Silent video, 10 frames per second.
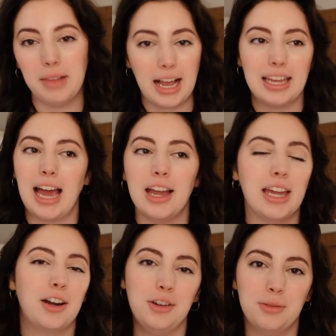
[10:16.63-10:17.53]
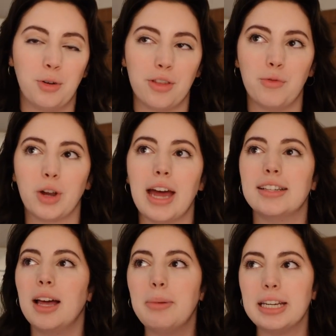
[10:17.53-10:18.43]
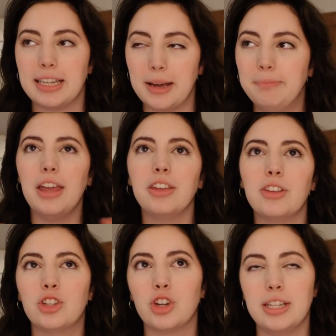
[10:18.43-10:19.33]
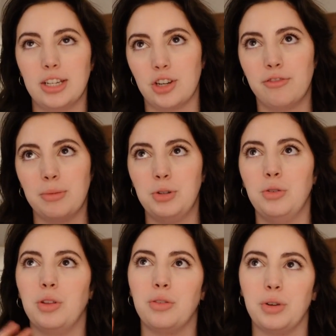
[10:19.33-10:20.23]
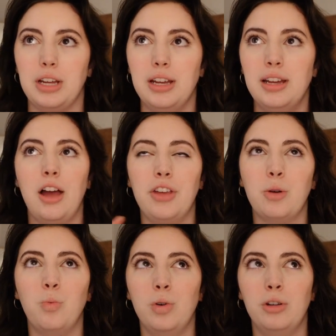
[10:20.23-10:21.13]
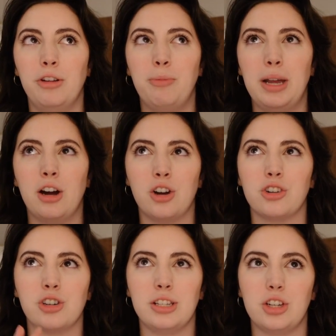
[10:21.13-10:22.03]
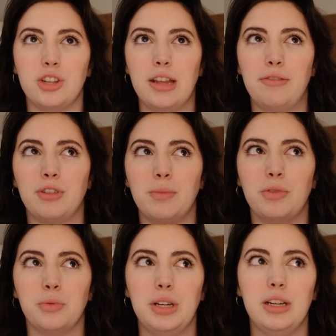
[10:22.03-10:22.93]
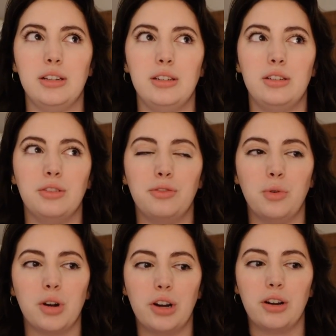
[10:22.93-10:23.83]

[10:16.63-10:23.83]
Like, I cannot do more than 4 cats. That being said, I think the transition from 2 to 3, I think will have been a harder transition than from 3 to 4.